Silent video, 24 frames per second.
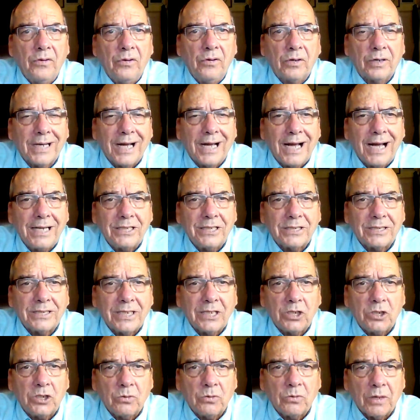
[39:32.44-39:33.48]
your guides
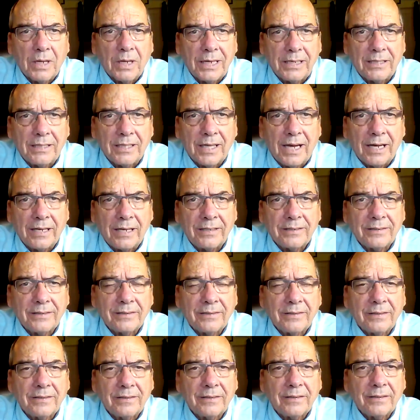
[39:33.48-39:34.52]
think you like that,
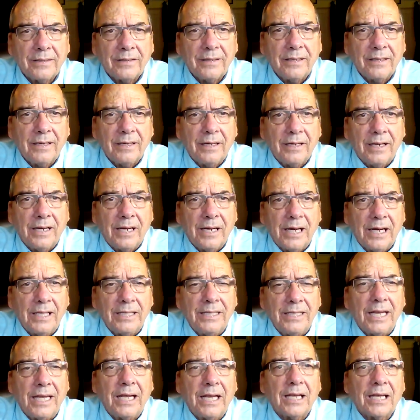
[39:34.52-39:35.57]

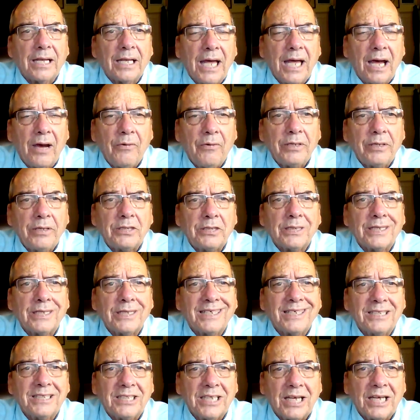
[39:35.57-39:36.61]
and they allow it to
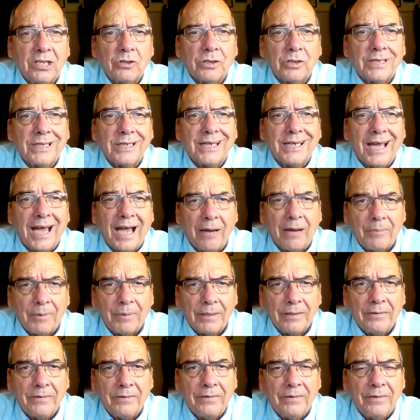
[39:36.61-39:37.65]
continually
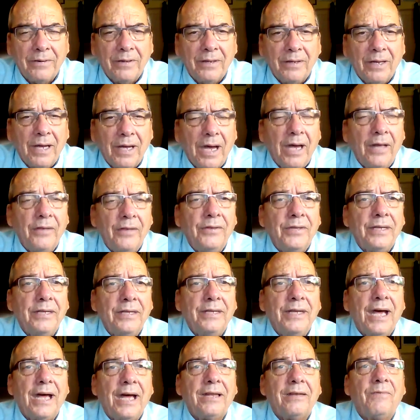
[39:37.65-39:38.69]
happen, and
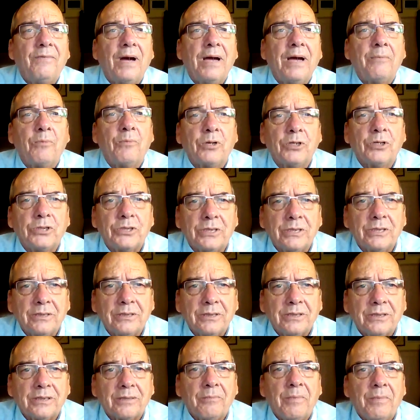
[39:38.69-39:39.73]
then that
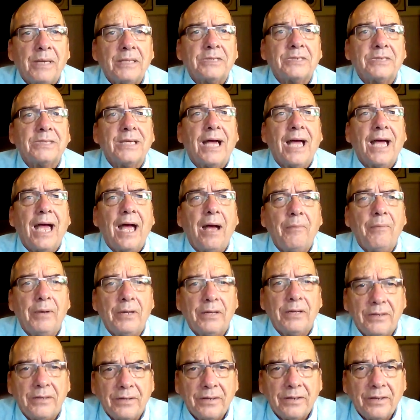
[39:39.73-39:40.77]
vibration commits a
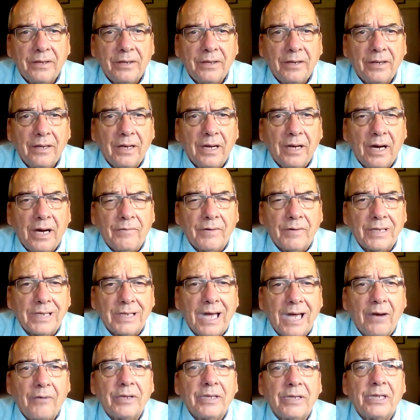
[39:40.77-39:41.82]
habit of
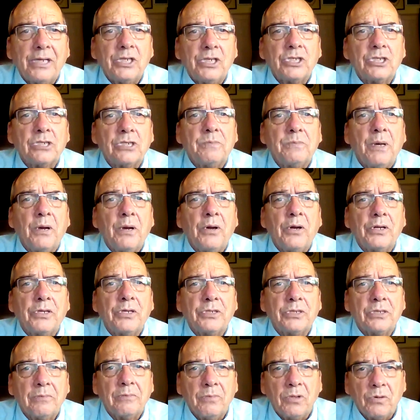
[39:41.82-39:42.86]
allowing these
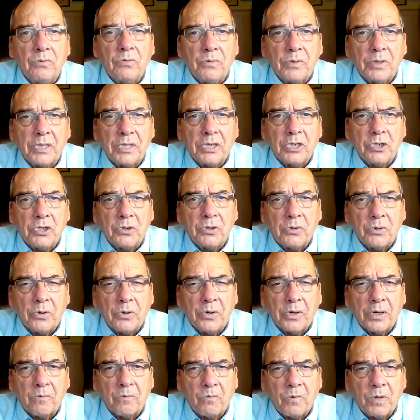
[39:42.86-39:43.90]
spirits to move within your
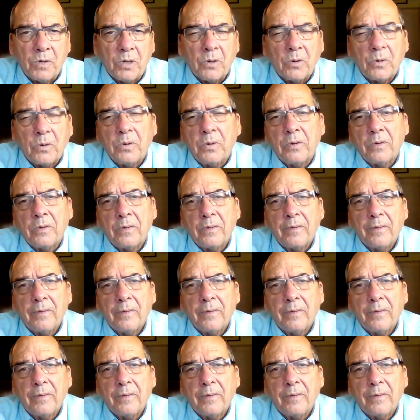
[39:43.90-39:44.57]
auric field.